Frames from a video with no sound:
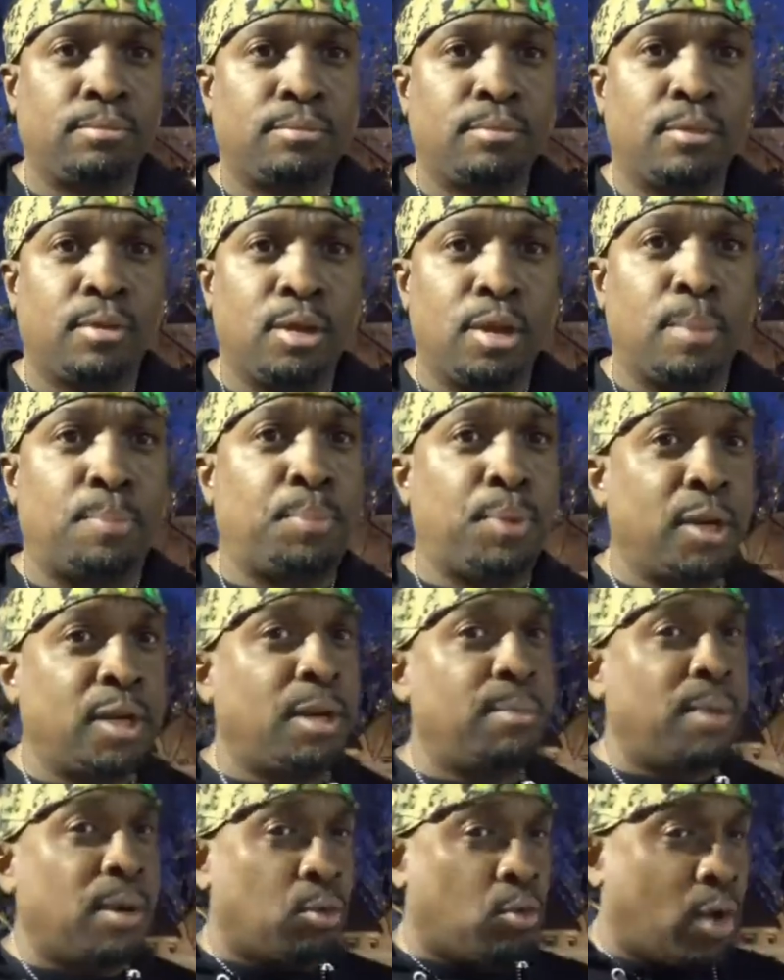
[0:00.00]
You're putting
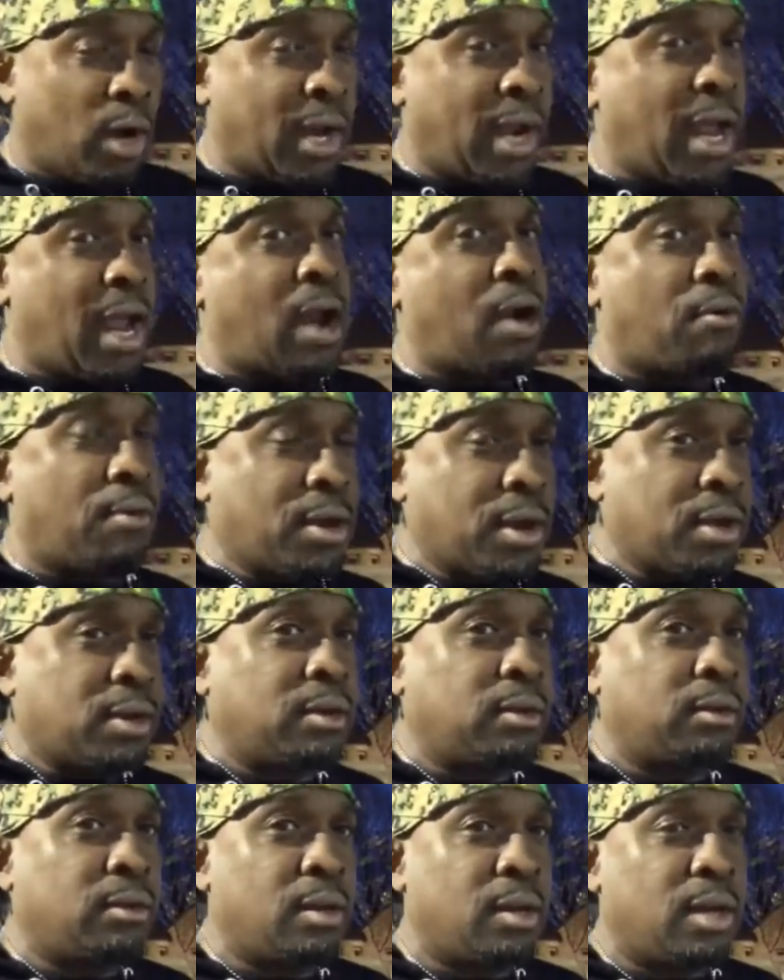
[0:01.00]
them in one
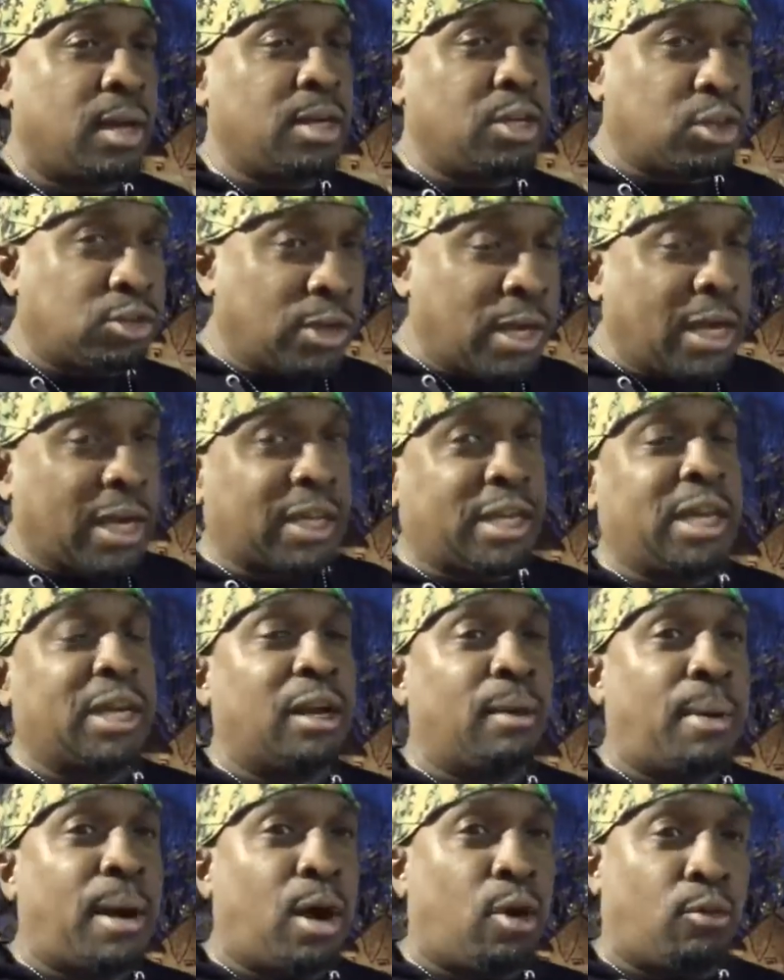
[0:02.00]
area, and you're trying to kill
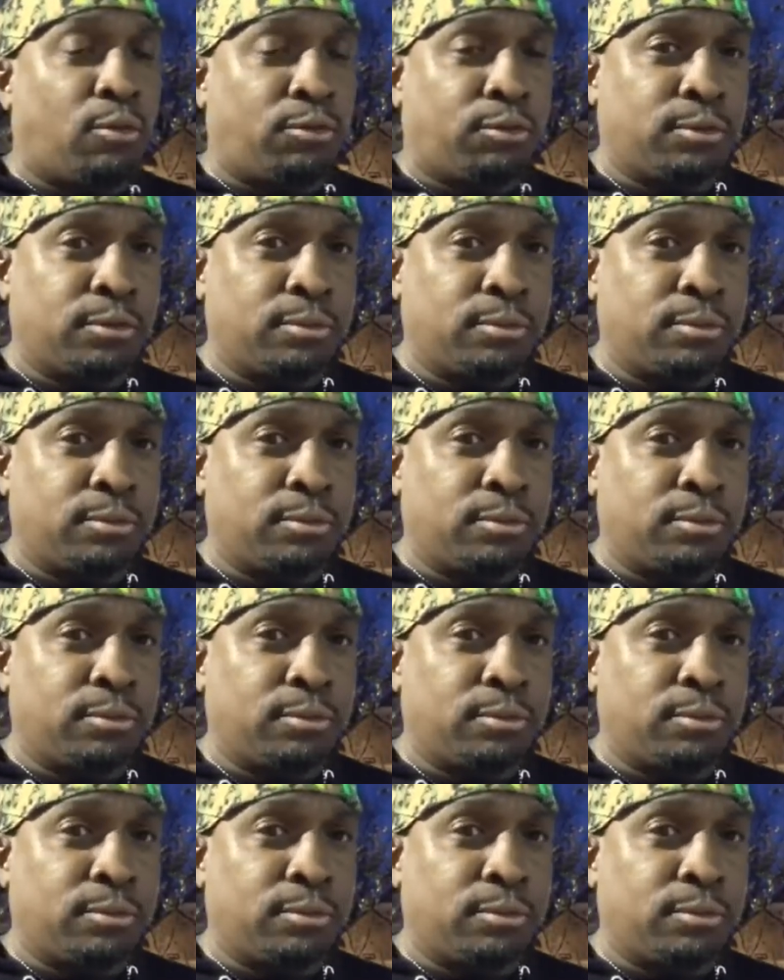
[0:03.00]
them off.